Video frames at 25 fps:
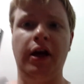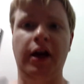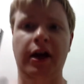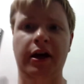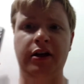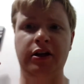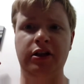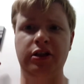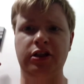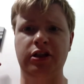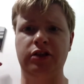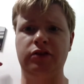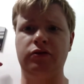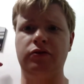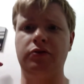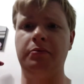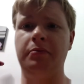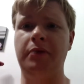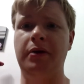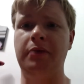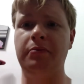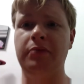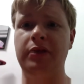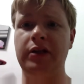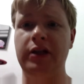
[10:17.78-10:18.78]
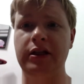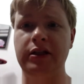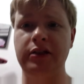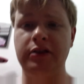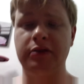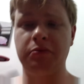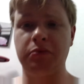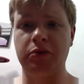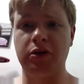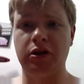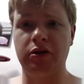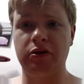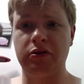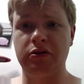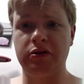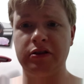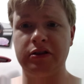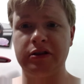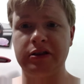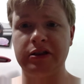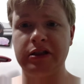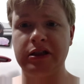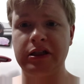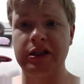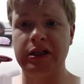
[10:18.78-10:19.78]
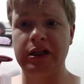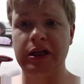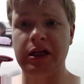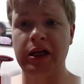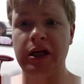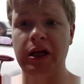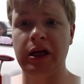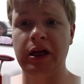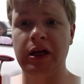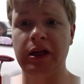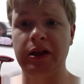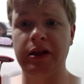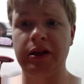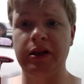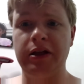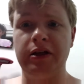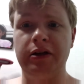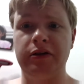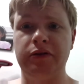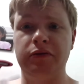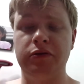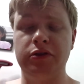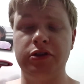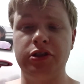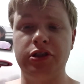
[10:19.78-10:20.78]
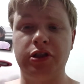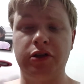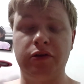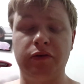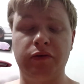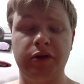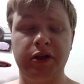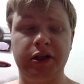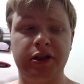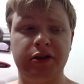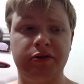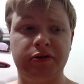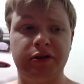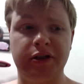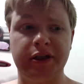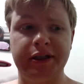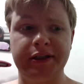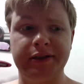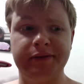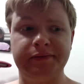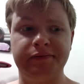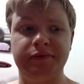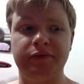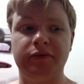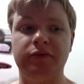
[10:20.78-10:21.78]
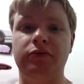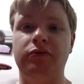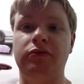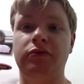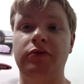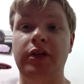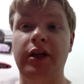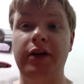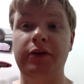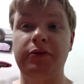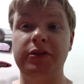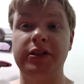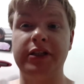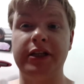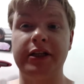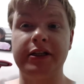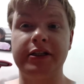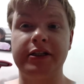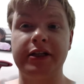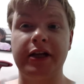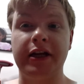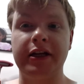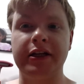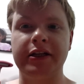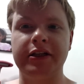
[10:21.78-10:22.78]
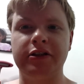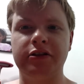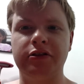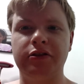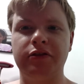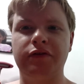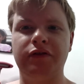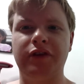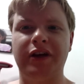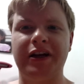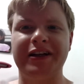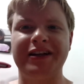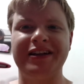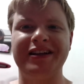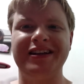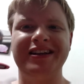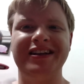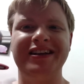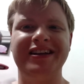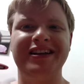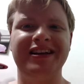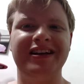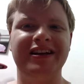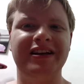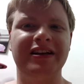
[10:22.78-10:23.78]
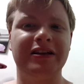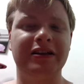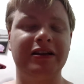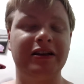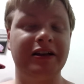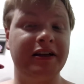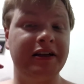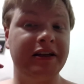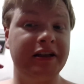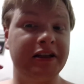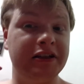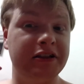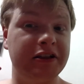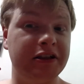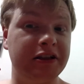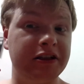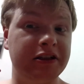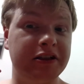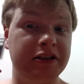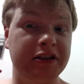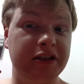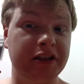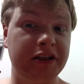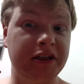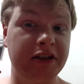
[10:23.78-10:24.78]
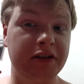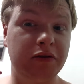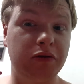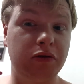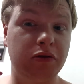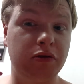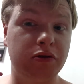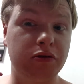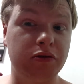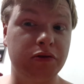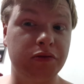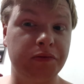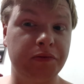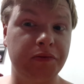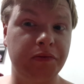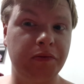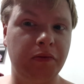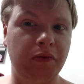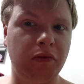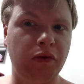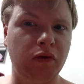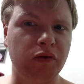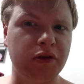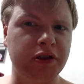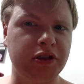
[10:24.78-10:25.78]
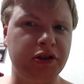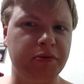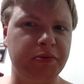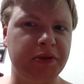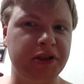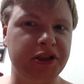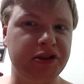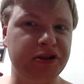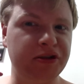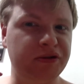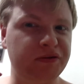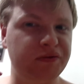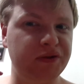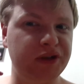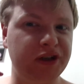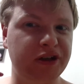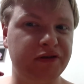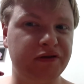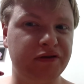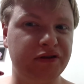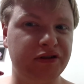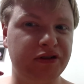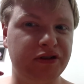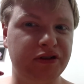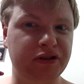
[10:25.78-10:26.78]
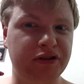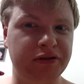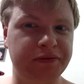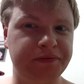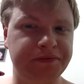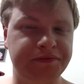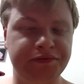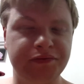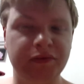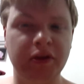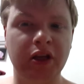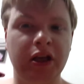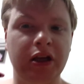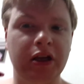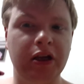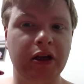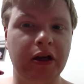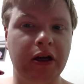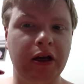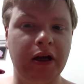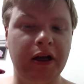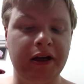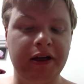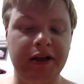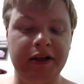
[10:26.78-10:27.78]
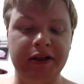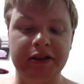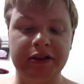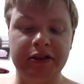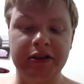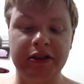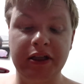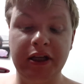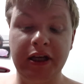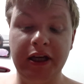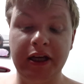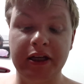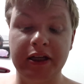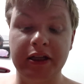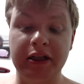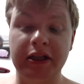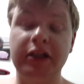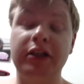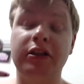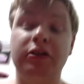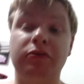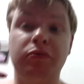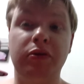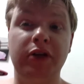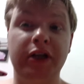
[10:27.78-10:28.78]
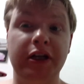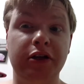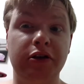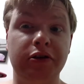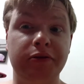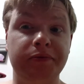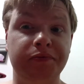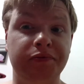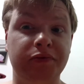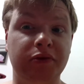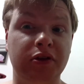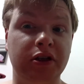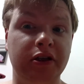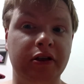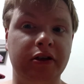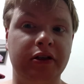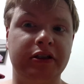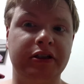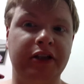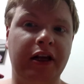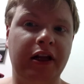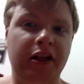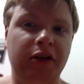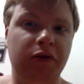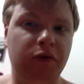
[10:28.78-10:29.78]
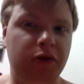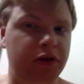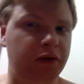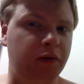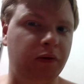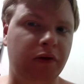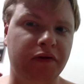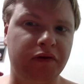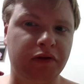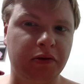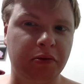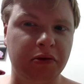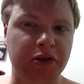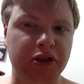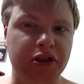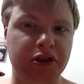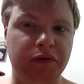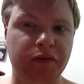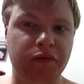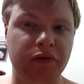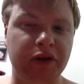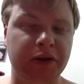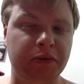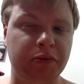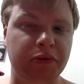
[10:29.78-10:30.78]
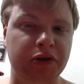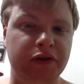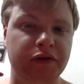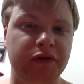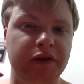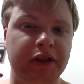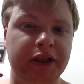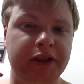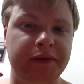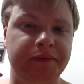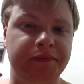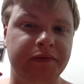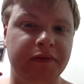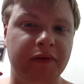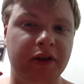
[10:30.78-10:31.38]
And I just remembered as I'm going that it was John Wick 3. And that was entertaining, good fun. Leading into the sequel, which will be John Wick 4. And yeah, pretty good. Exactly what you want from the John Wick movie.